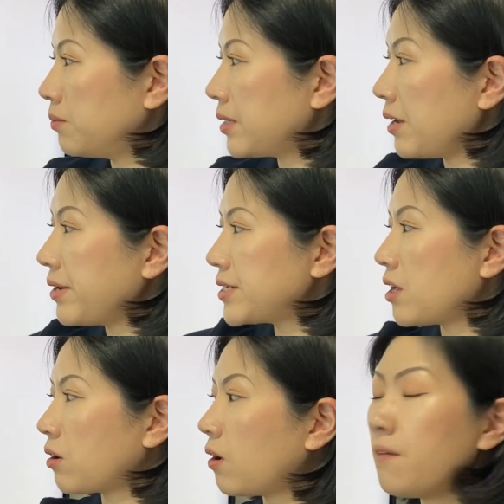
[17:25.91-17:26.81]
There is
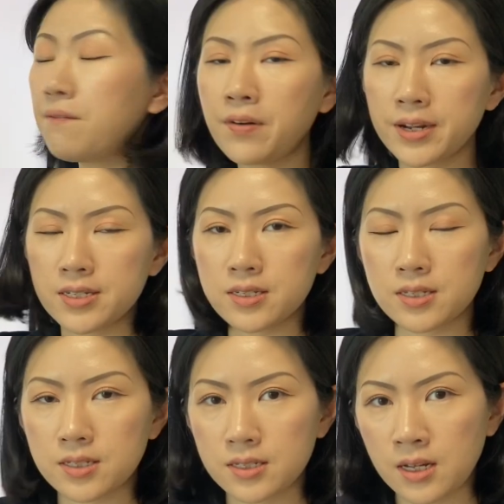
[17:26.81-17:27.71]
a
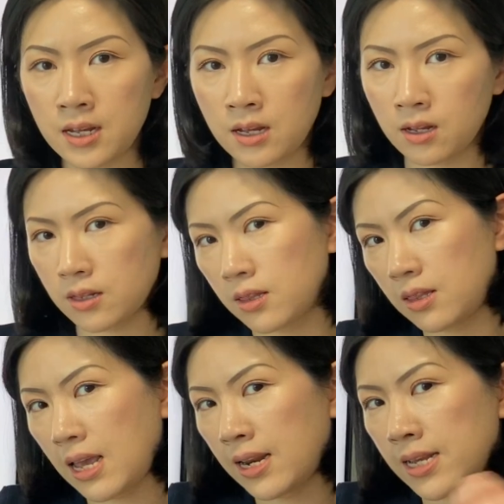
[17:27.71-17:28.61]
conference
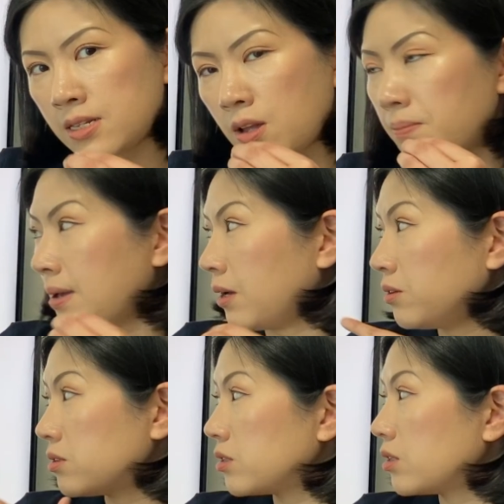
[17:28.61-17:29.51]
that is
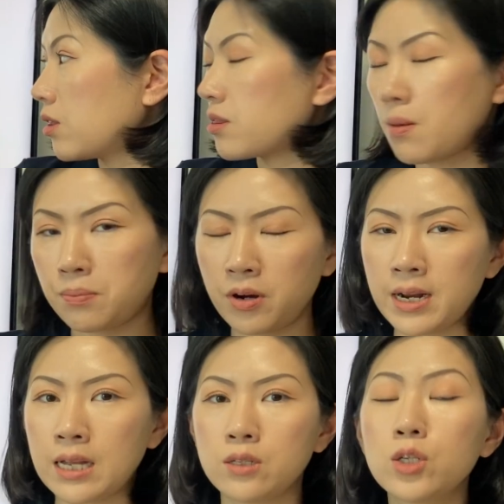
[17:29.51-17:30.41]
about the
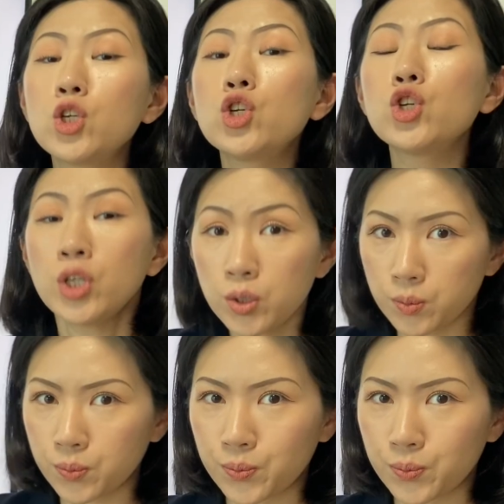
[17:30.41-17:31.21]
pronoun whom.